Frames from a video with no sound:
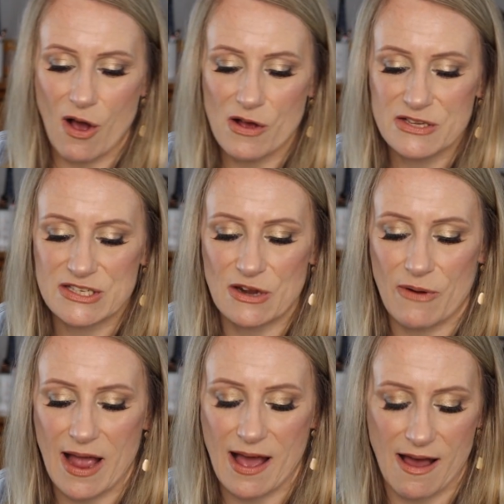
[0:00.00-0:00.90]
also
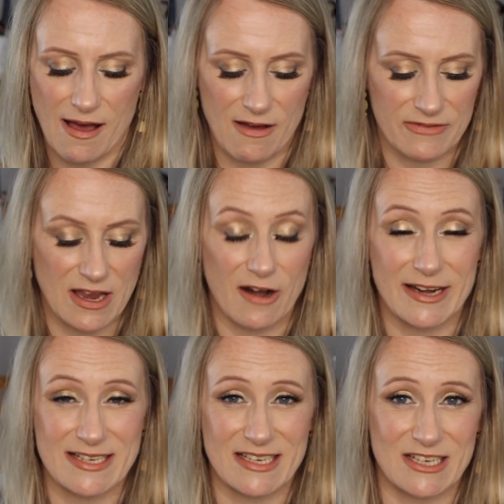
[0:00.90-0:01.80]
have the
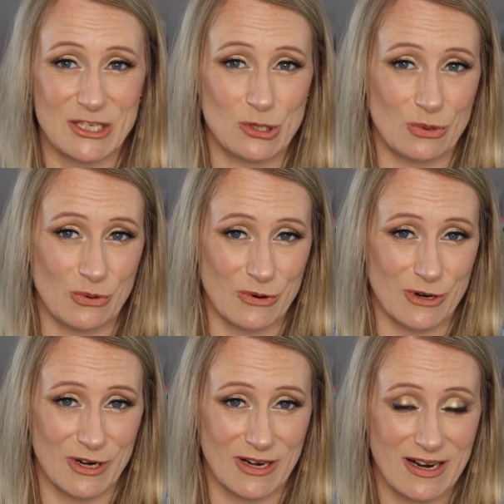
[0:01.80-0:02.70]
Artist
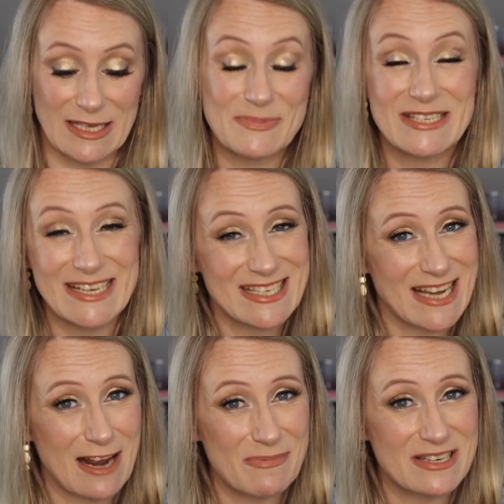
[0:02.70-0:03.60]
Couture lipsticks
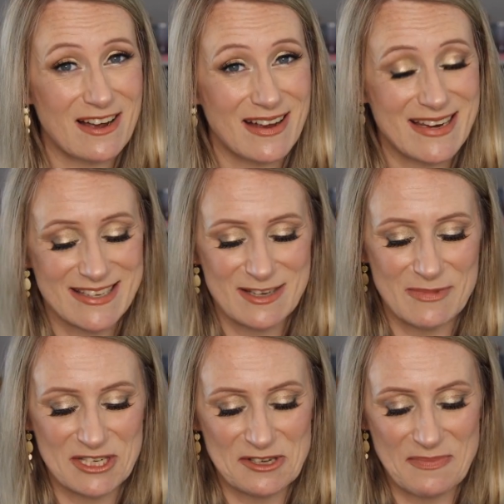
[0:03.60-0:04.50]
that I've been talking so
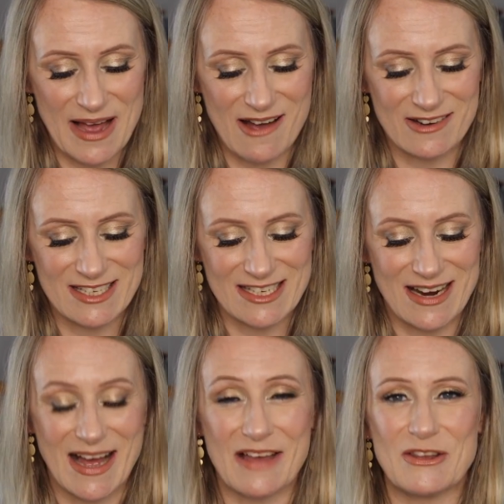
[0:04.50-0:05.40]
much about.
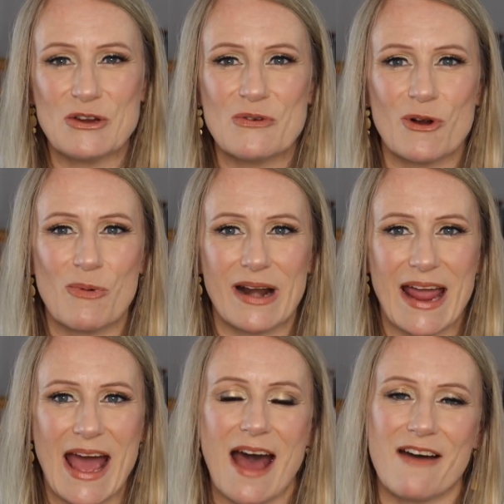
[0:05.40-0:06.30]
Uh, the newer one I
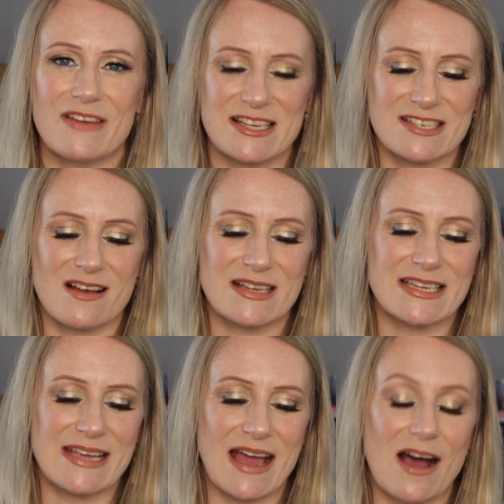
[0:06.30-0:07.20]
have is
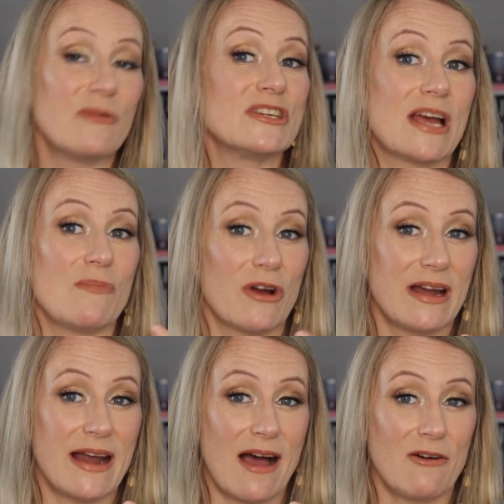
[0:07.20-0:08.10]
Saucy Gal, which I'm
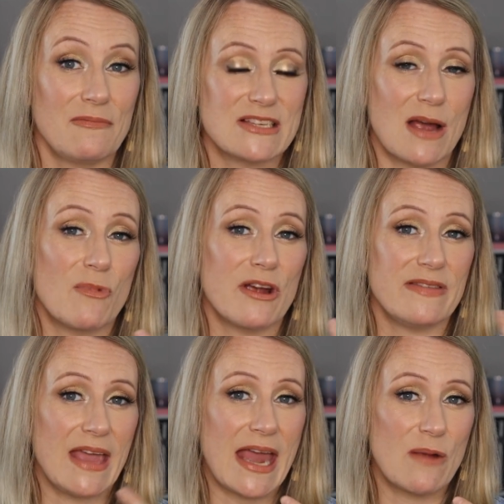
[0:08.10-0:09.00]
wearing now. So I'm wearing
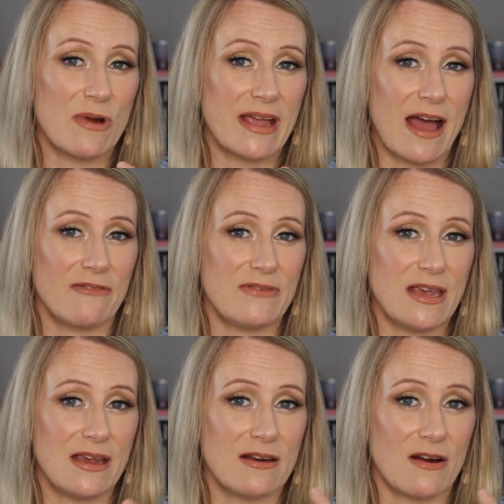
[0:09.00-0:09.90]
the Anywhere
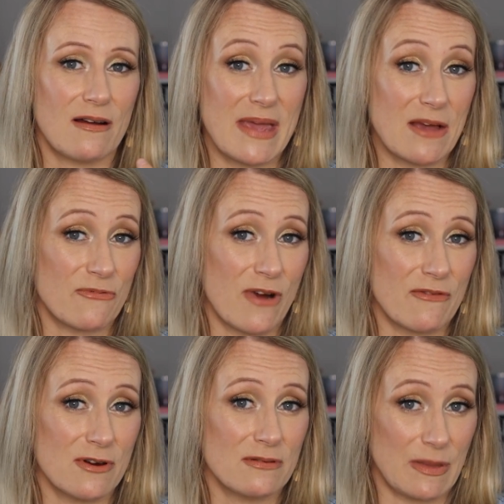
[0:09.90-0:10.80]
Caffeine Make Up For
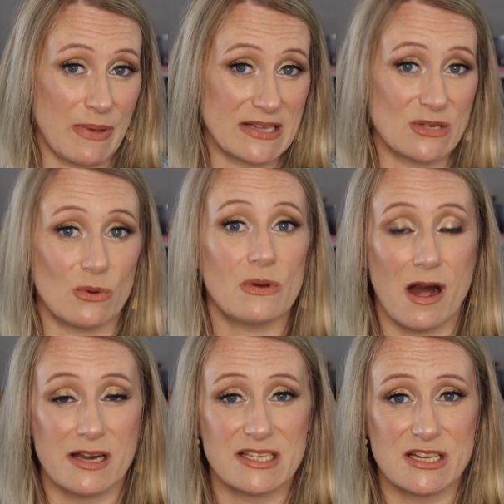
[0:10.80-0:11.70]
Ever Lip Pencil,
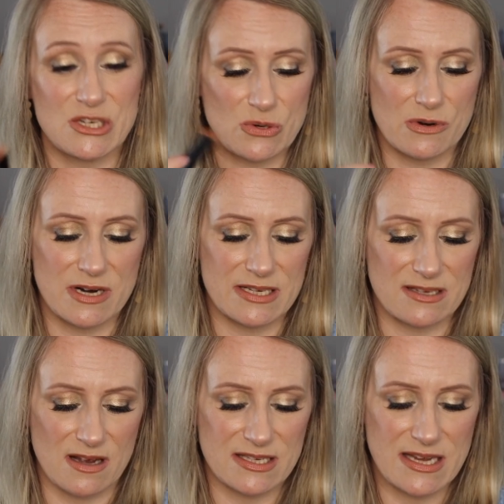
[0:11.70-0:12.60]
Artist Couture, and
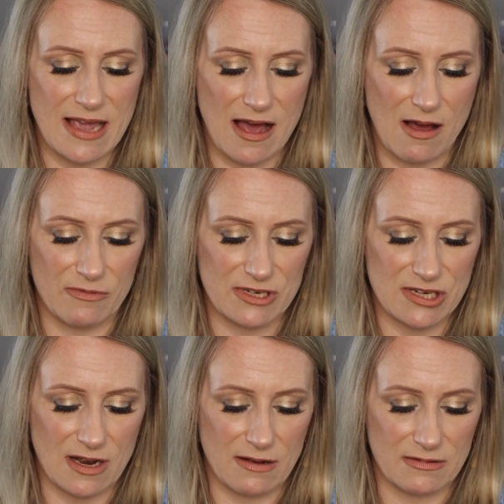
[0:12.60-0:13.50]
Saucy Gal, which
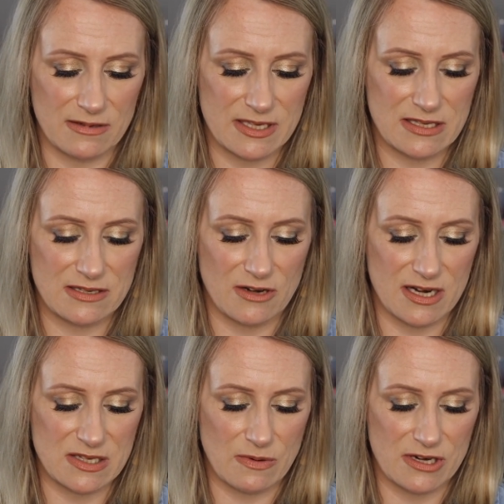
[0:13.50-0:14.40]
I will try
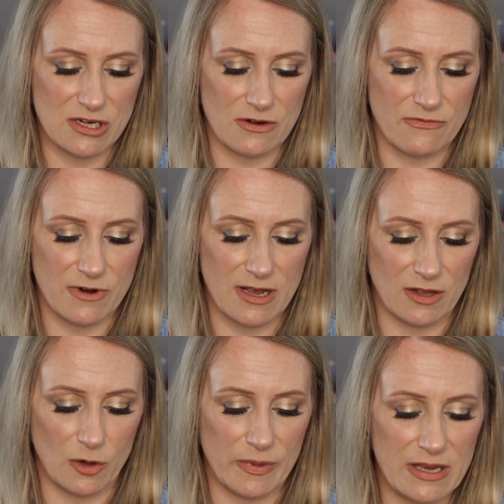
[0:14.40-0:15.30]
to swatch here for you a
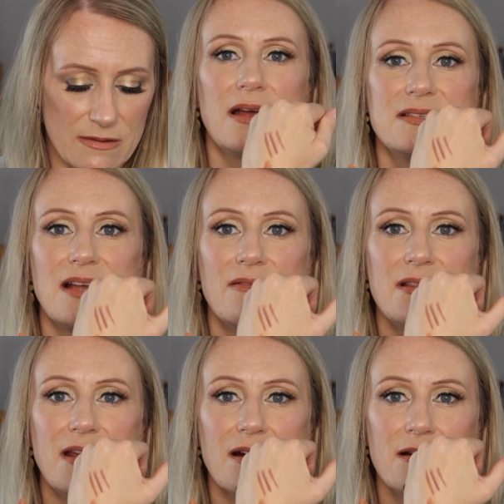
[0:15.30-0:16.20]
little bit. That's that
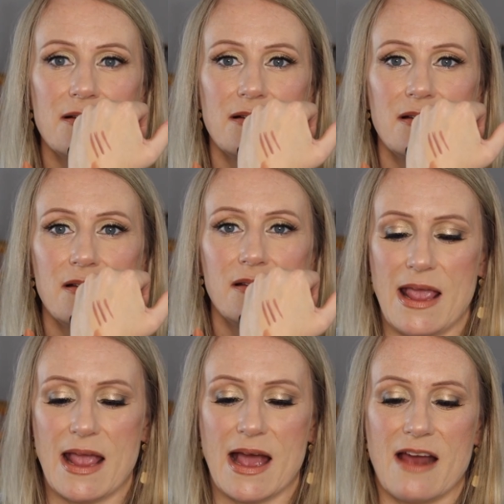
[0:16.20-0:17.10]
one there
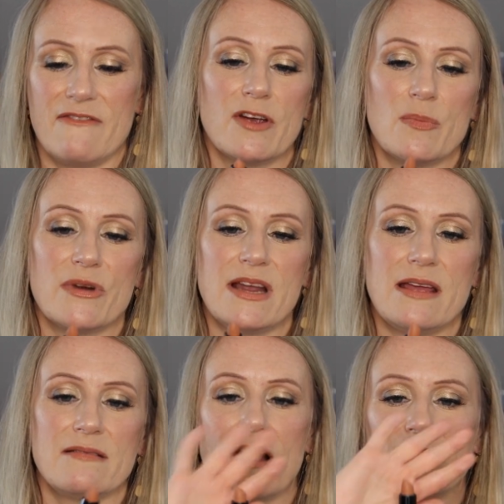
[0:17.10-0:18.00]
and very
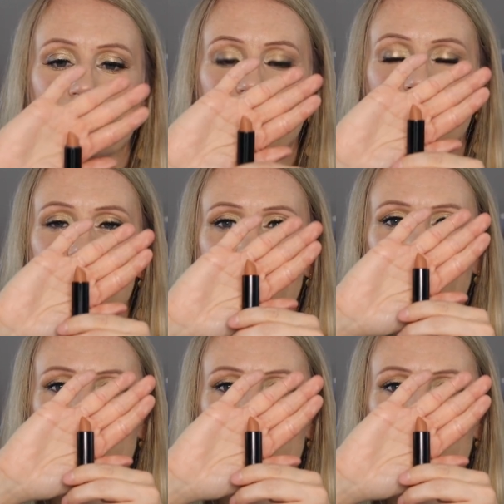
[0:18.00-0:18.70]
pretty color. Again,